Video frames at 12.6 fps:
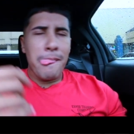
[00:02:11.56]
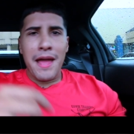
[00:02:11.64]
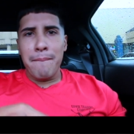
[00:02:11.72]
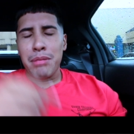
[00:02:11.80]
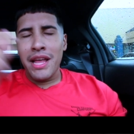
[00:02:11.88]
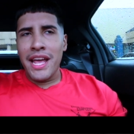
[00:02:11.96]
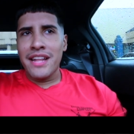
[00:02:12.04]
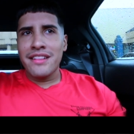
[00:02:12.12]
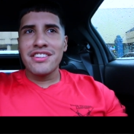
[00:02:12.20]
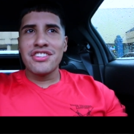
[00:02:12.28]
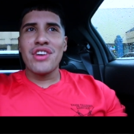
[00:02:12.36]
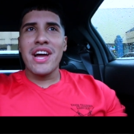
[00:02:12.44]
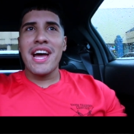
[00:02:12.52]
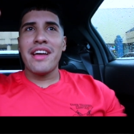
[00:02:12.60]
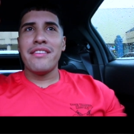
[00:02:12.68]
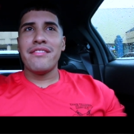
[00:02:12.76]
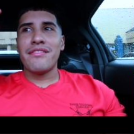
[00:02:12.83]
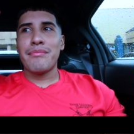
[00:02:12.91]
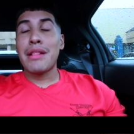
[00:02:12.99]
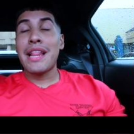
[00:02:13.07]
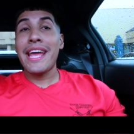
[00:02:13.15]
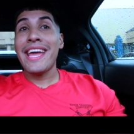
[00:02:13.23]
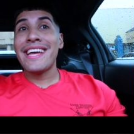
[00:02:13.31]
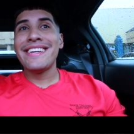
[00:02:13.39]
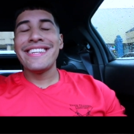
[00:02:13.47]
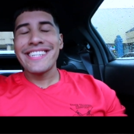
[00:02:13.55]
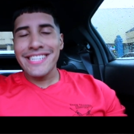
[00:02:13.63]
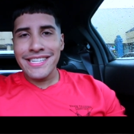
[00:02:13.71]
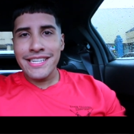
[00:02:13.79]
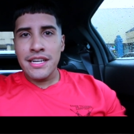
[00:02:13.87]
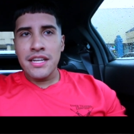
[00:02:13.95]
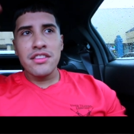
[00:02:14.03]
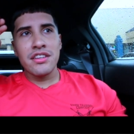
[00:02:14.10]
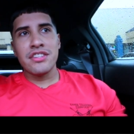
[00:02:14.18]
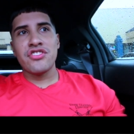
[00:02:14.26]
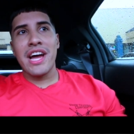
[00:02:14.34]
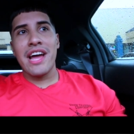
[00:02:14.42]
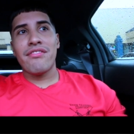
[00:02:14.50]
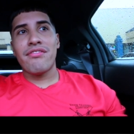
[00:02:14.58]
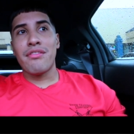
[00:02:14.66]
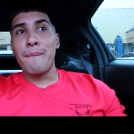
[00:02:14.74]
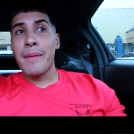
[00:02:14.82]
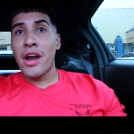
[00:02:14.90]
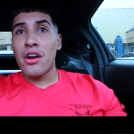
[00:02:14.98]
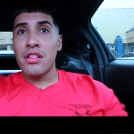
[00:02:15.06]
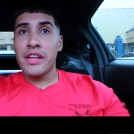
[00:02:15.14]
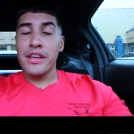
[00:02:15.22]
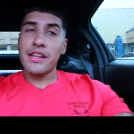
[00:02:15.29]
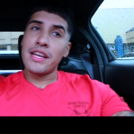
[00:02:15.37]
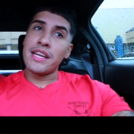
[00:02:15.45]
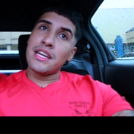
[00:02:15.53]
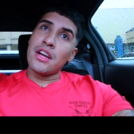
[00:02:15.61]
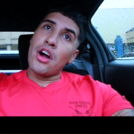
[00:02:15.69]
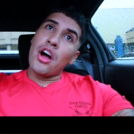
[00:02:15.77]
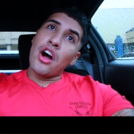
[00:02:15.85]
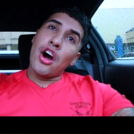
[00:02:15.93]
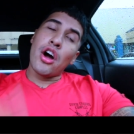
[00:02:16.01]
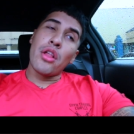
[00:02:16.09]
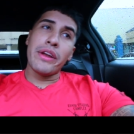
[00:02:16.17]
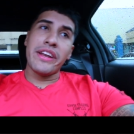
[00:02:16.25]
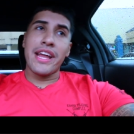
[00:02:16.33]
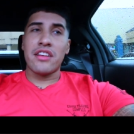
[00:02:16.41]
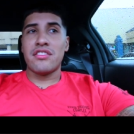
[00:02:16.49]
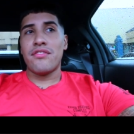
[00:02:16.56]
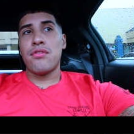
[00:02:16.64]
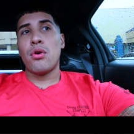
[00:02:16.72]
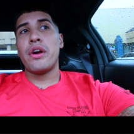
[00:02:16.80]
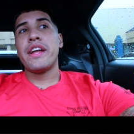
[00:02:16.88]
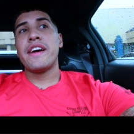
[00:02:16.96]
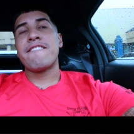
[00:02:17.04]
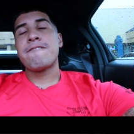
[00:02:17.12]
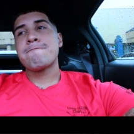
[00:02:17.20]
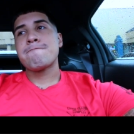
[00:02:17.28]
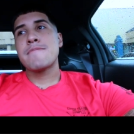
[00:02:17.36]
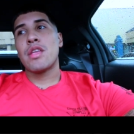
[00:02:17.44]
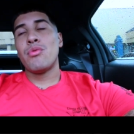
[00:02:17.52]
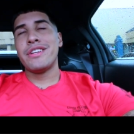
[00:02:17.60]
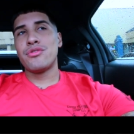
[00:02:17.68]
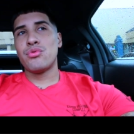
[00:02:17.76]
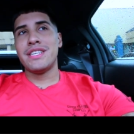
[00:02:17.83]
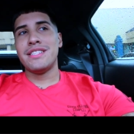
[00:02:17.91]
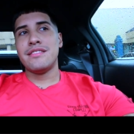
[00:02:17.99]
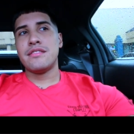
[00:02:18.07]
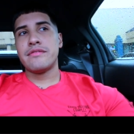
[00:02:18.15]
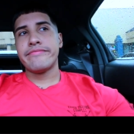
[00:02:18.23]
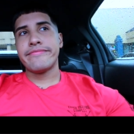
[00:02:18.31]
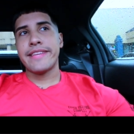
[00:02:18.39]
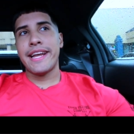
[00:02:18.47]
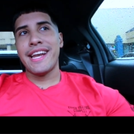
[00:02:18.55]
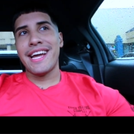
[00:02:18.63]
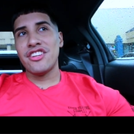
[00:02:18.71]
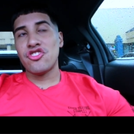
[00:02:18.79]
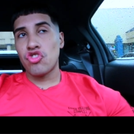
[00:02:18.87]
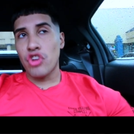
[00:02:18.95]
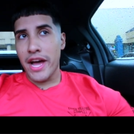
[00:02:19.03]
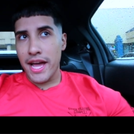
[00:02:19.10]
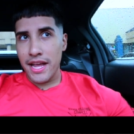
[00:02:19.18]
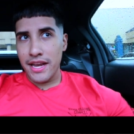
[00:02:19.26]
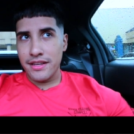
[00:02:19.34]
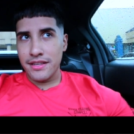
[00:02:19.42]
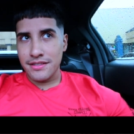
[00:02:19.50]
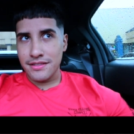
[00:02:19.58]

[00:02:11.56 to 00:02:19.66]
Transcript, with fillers: I planned to drive, planned to drive from Maryland all the way down to Florida, which was a nice ride,